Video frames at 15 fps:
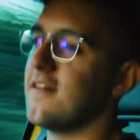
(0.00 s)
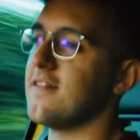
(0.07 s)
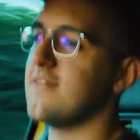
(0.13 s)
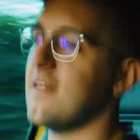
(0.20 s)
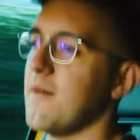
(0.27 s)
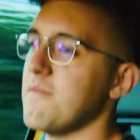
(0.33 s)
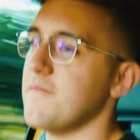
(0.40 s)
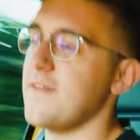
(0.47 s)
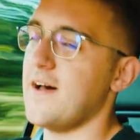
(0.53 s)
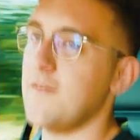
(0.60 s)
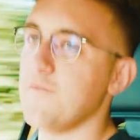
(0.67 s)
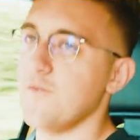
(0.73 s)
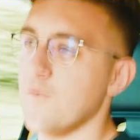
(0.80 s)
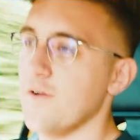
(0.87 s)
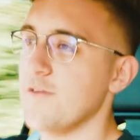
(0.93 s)
dump valve
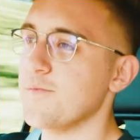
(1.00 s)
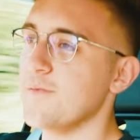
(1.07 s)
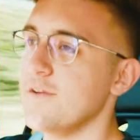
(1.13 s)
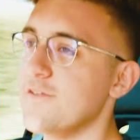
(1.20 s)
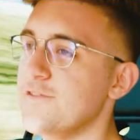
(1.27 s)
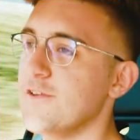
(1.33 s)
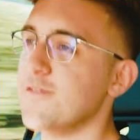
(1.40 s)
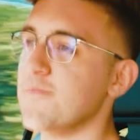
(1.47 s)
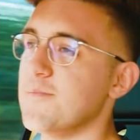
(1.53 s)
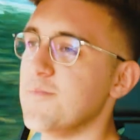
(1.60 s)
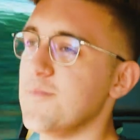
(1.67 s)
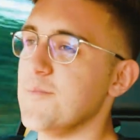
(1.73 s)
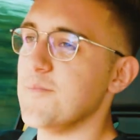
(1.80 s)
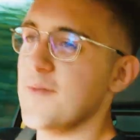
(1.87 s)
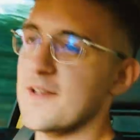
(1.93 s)
noise, which just
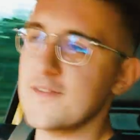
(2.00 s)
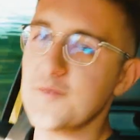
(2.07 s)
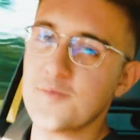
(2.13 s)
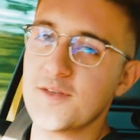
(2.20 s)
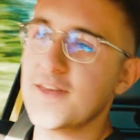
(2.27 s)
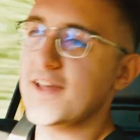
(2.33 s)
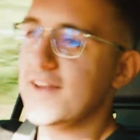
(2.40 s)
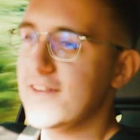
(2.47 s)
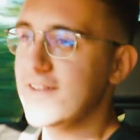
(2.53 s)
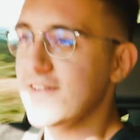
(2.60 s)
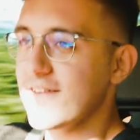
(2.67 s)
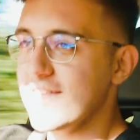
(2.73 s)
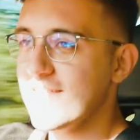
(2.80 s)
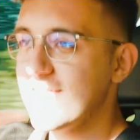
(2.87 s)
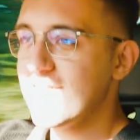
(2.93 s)
makes you want to keep doing
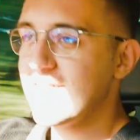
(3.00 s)
it.